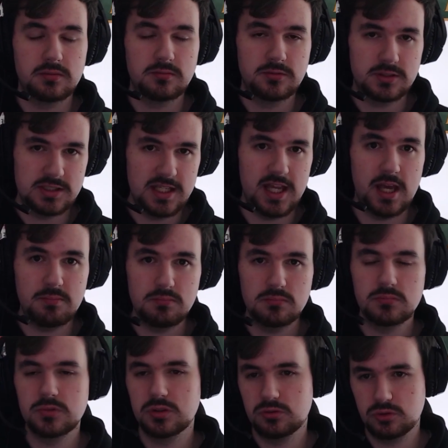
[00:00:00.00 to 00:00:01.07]
TM,
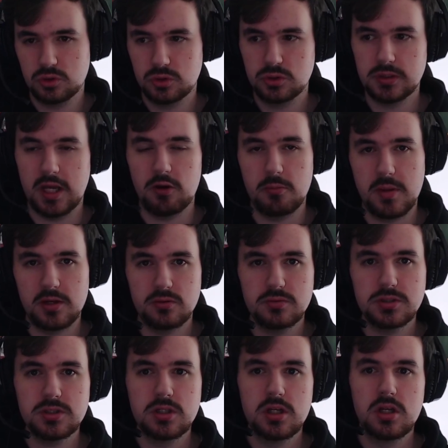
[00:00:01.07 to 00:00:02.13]
Tower
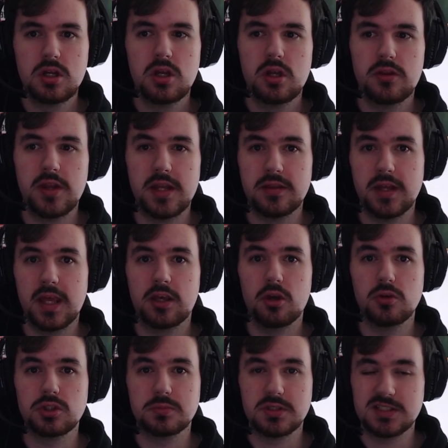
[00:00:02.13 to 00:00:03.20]
Medals. Then it
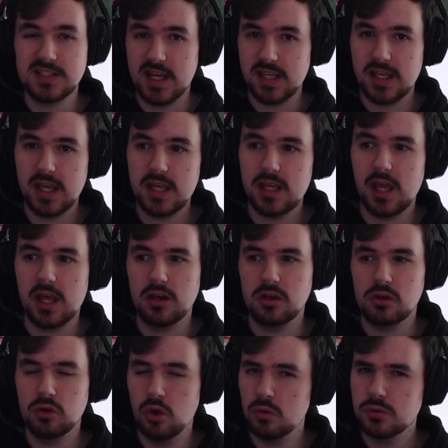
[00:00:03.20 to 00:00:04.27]
goes up to 10k, and
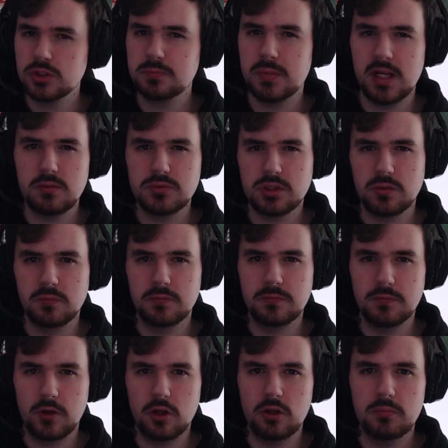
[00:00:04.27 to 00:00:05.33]
no one's been able to
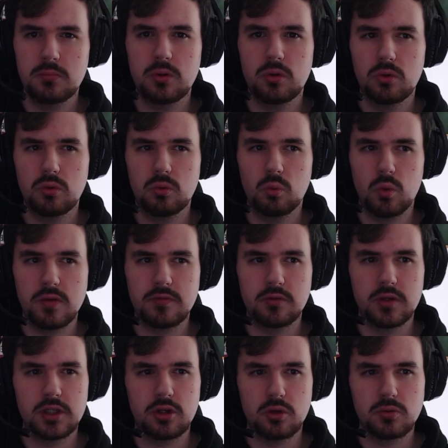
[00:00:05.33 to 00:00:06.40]
confirm whether
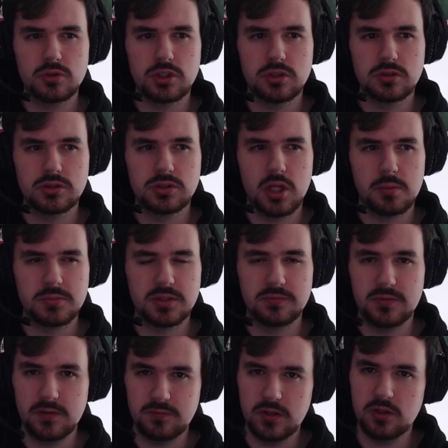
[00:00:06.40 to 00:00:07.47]
it goes up to
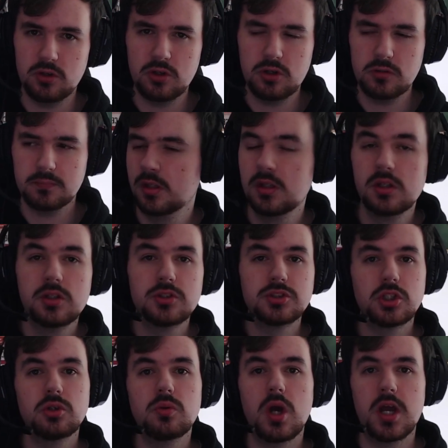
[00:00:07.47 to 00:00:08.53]
15 or not.
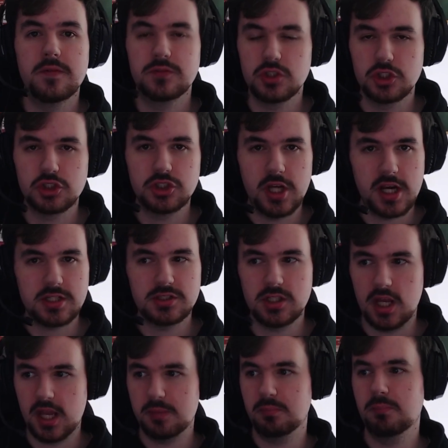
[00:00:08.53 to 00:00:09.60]
So I've just checked.
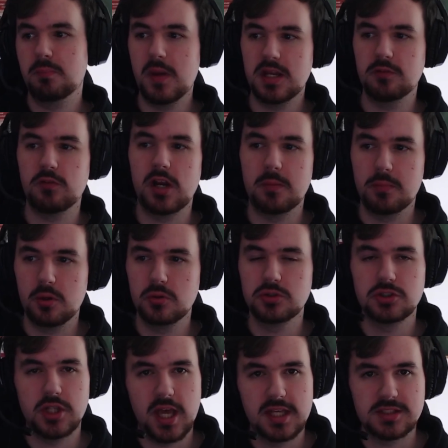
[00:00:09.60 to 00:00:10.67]
I made a Reddit post
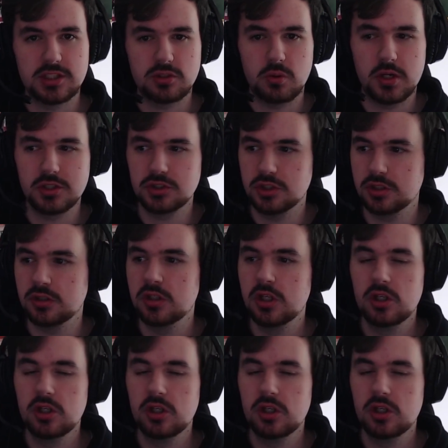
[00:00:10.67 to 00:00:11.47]
to ask the question.